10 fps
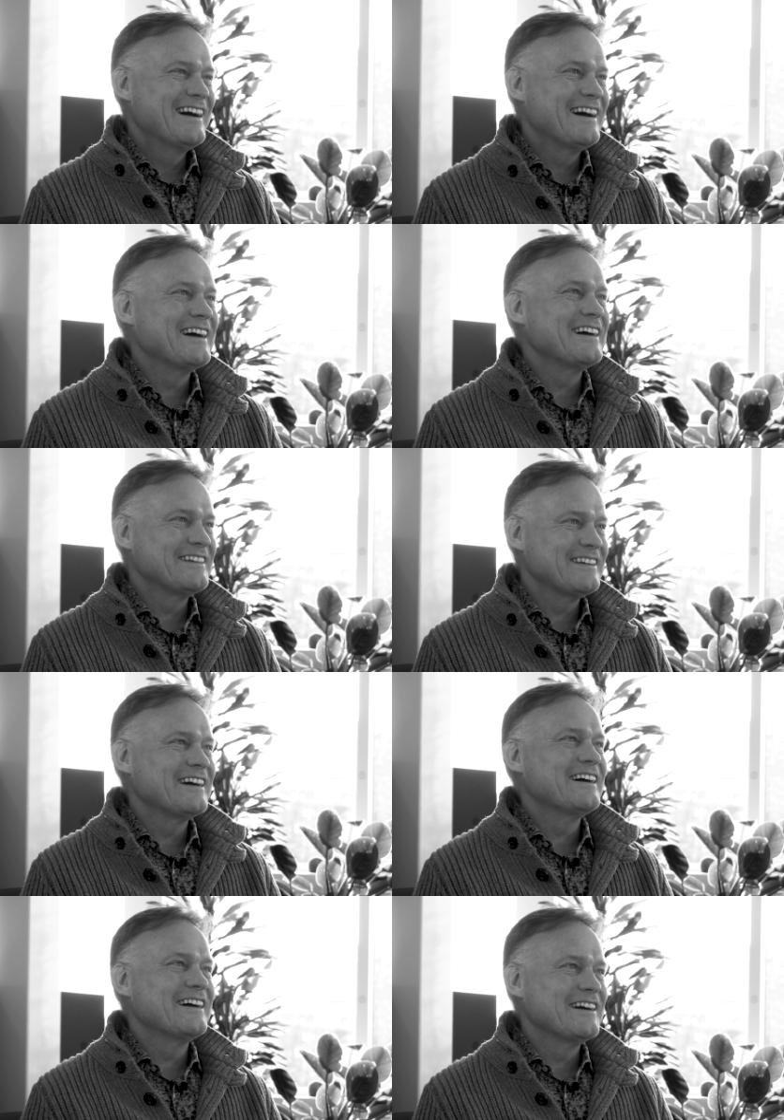and
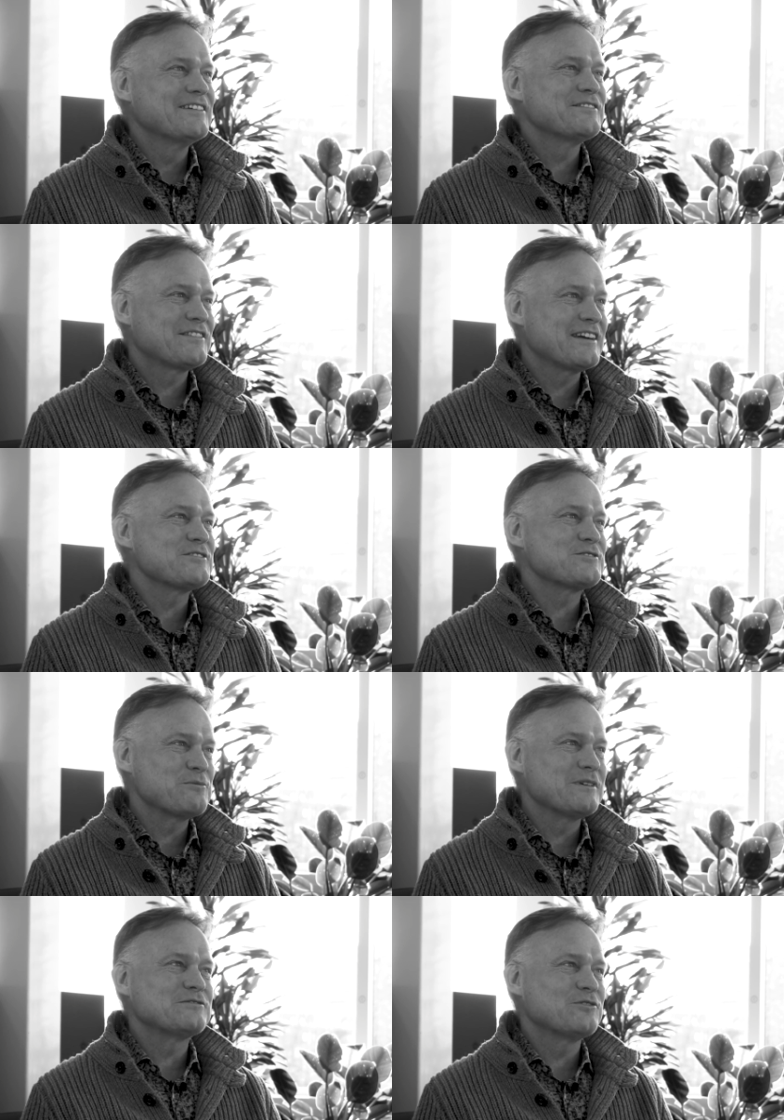uh, thank you
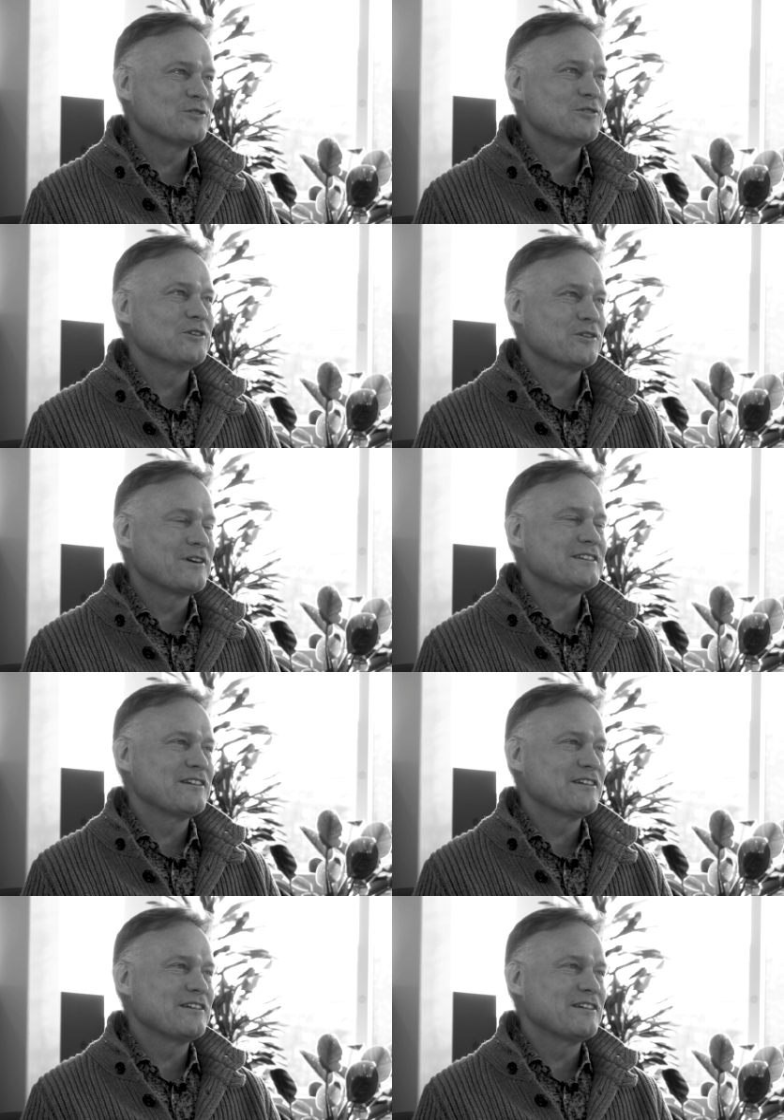so much for all your great